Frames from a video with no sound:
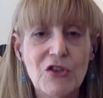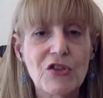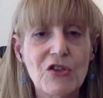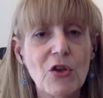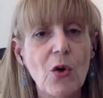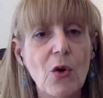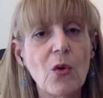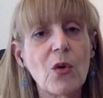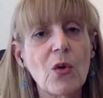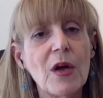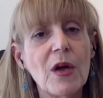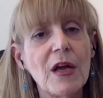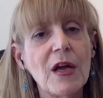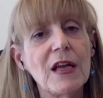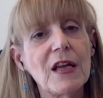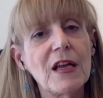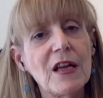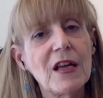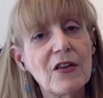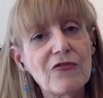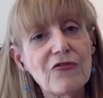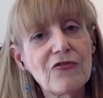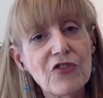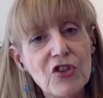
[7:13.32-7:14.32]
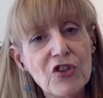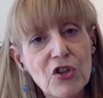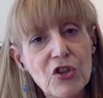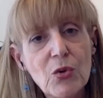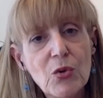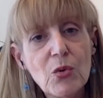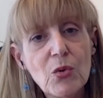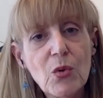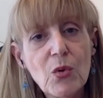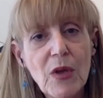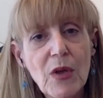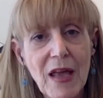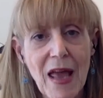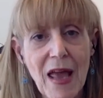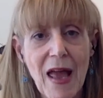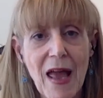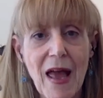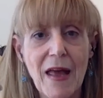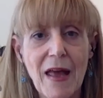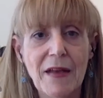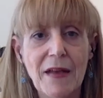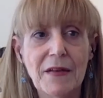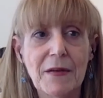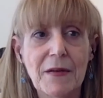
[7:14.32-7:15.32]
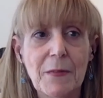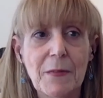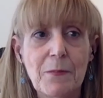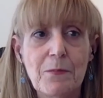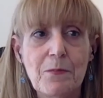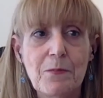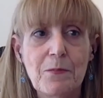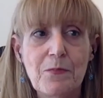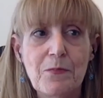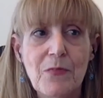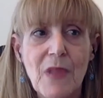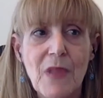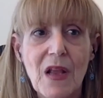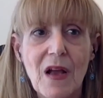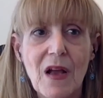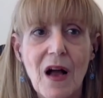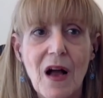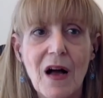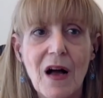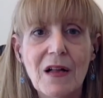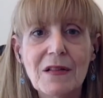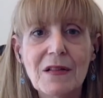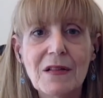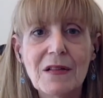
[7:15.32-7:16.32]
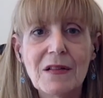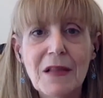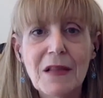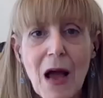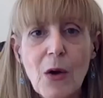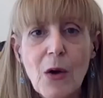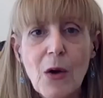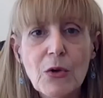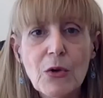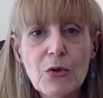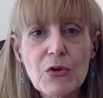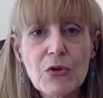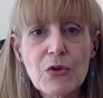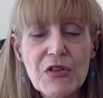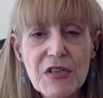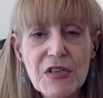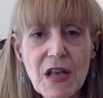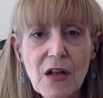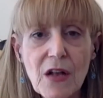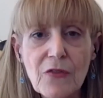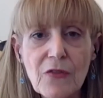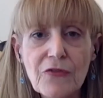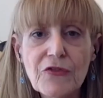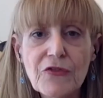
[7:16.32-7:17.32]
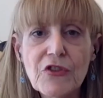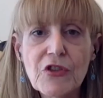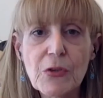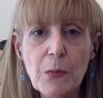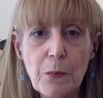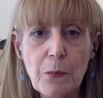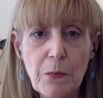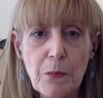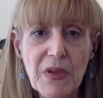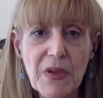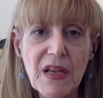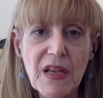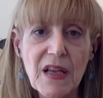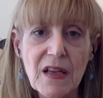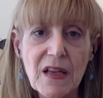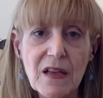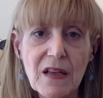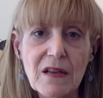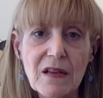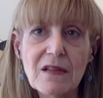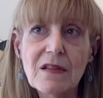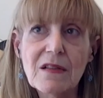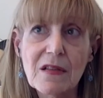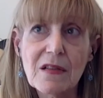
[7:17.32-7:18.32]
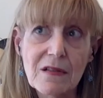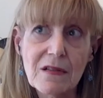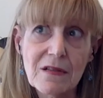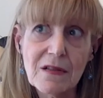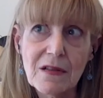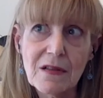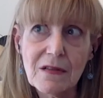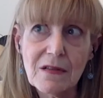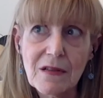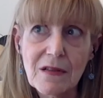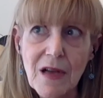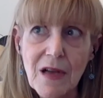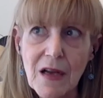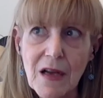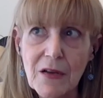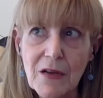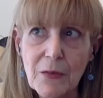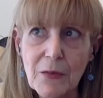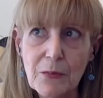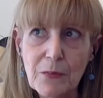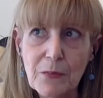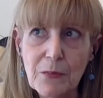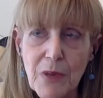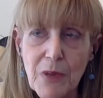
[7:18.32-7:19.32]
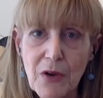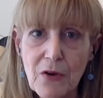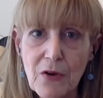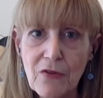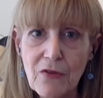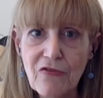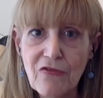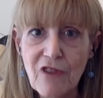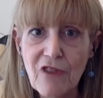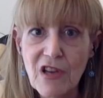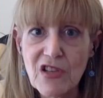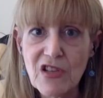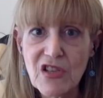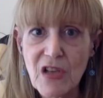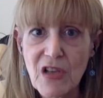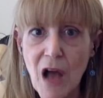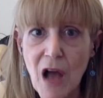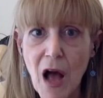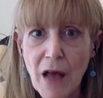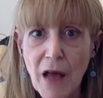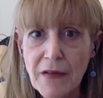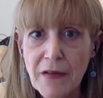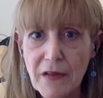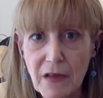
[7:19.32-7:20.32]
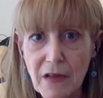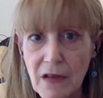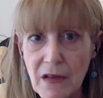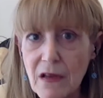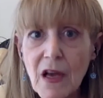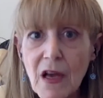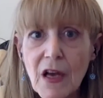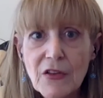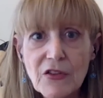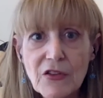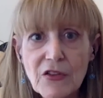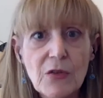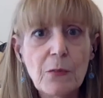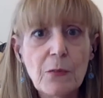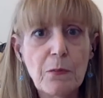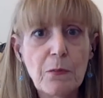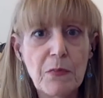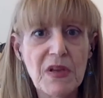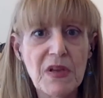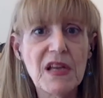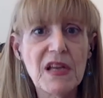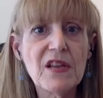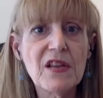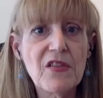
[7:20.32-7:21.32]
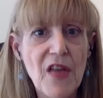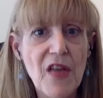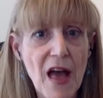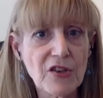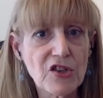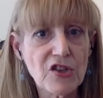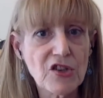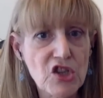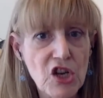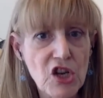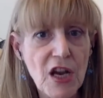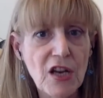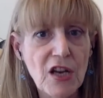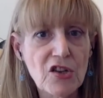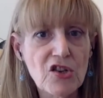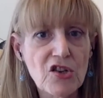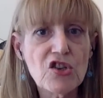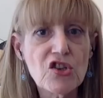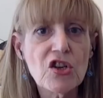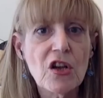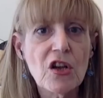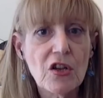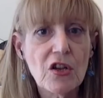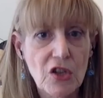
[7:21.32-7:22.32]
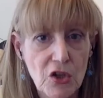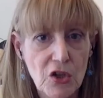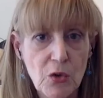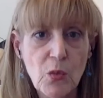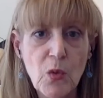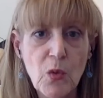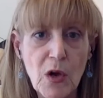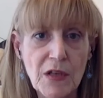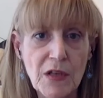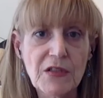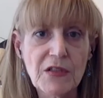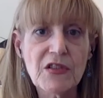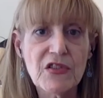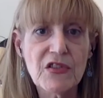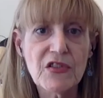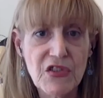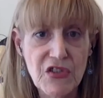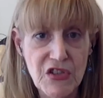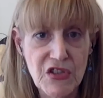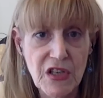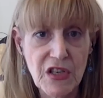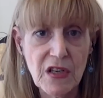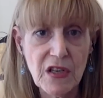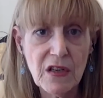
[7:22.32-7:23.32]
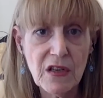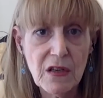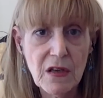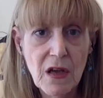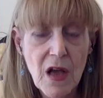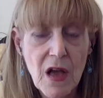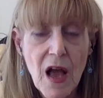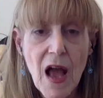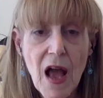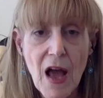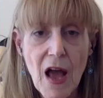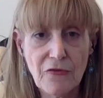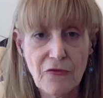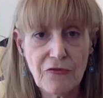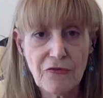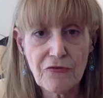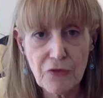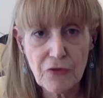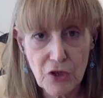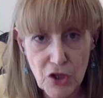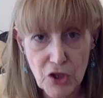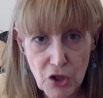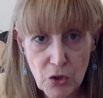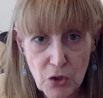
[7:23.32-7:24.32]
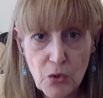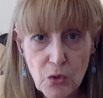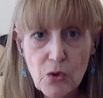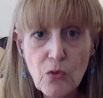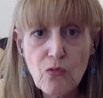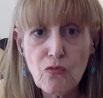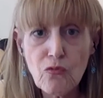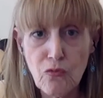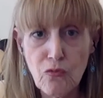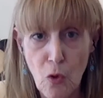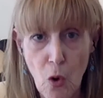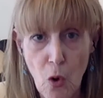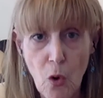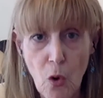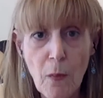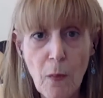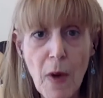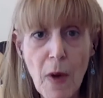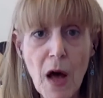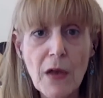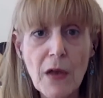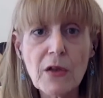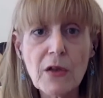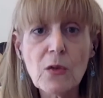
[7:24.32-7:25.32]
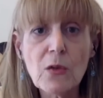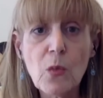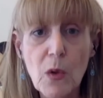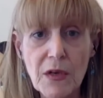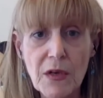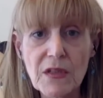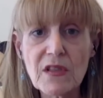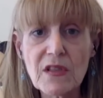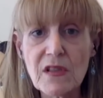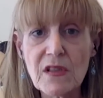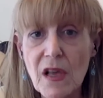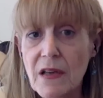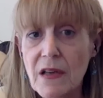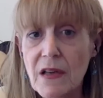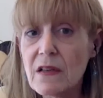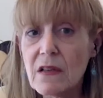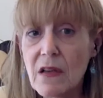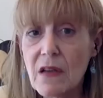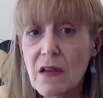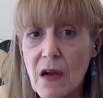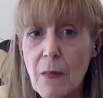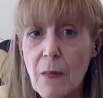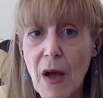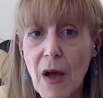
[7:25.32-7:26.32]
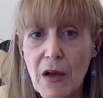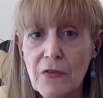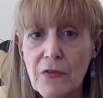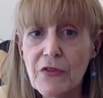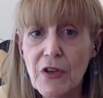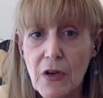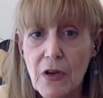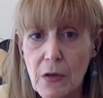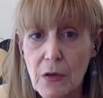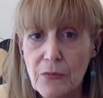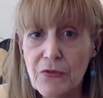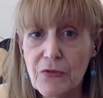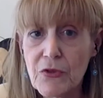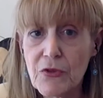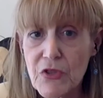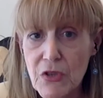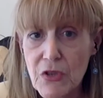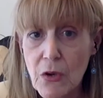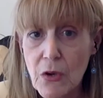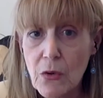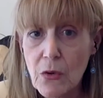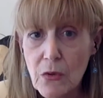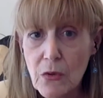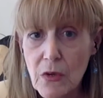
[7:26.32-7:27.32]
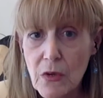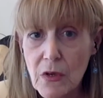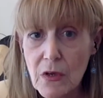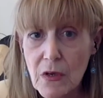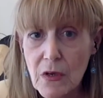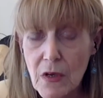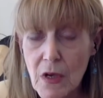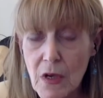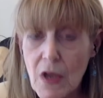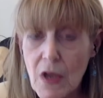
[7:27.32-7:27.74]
So if you can allow yourself to be, to kind of paraphrase Gandhi, to be that change you want to see, and for you to role model what it's like to come out of a comfort zone,